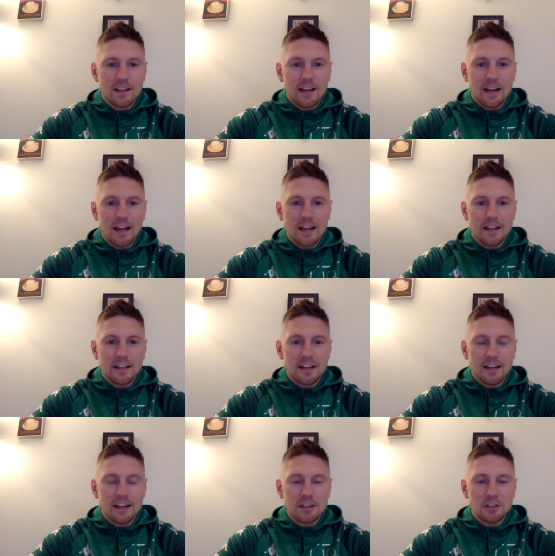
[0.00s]
And uh,
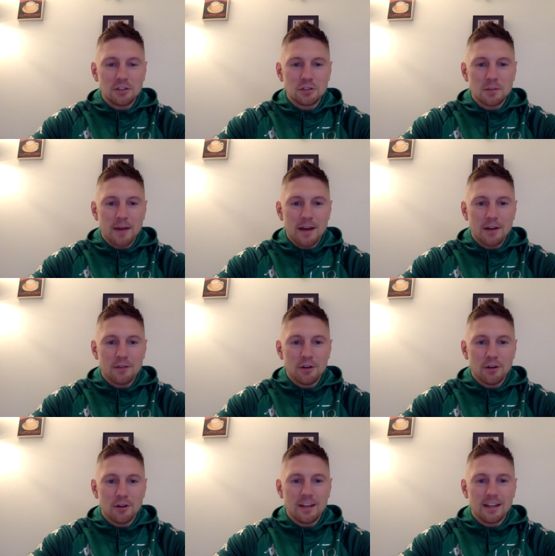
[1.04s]
it's just a matter of now
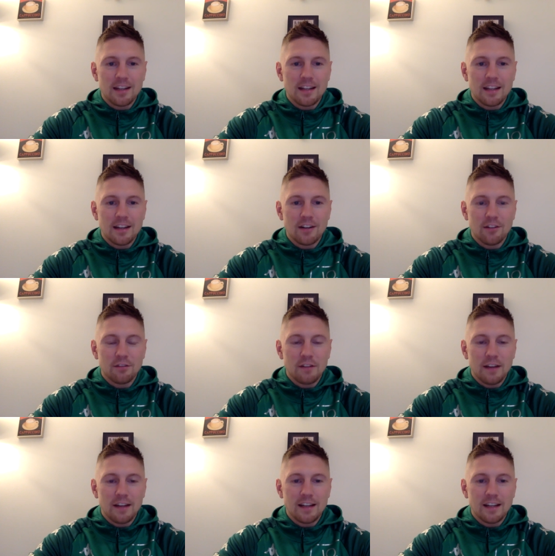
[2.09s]
getting in there on
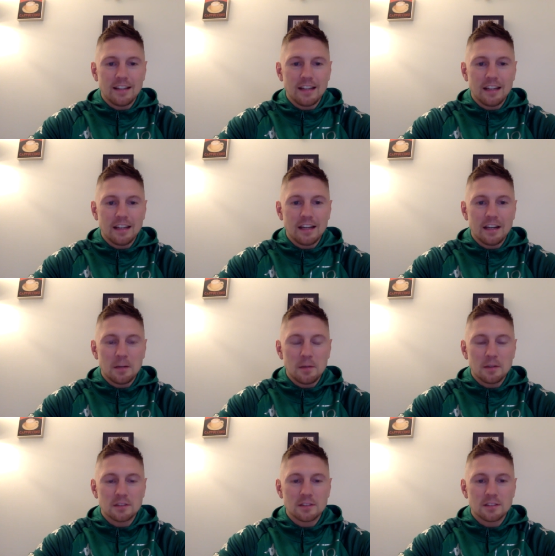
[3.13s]
fight night, taking care of
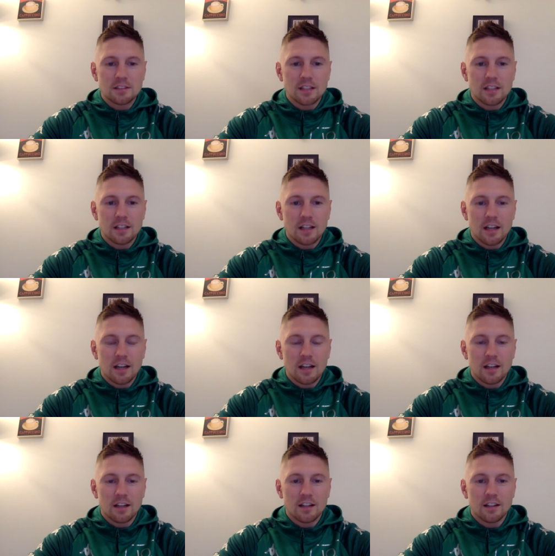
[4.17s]
business, and
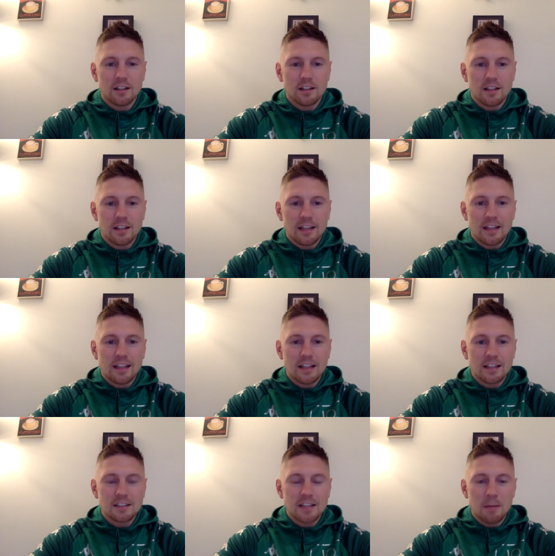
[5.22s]
uh, getting
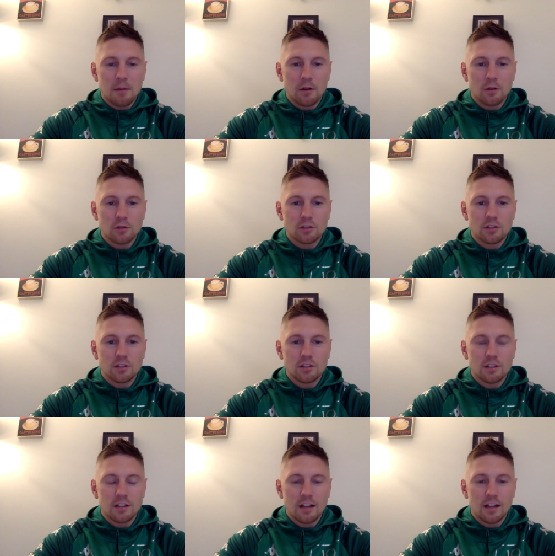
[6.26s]
that step closer
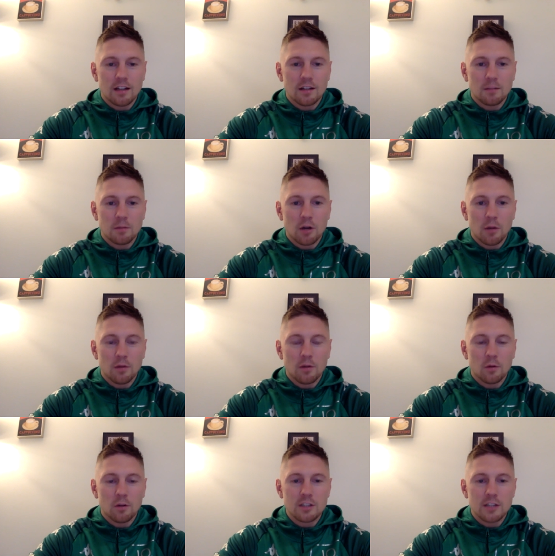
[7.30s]
and becoming the
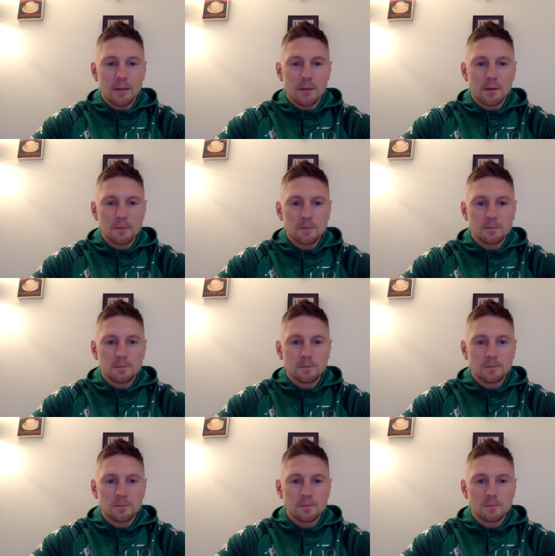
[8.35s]
world champion.